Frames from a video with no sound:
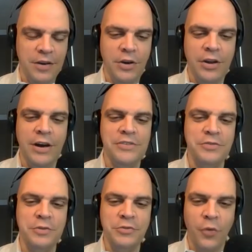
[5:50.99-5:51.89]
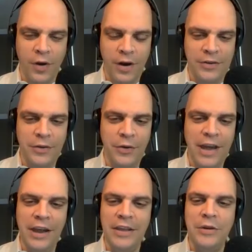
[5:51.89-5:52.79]
your cousin from Toronto
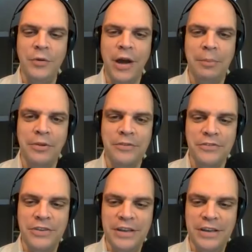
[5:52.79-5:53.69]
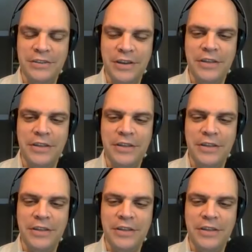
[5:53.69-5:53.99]
handing you a couple of CDs.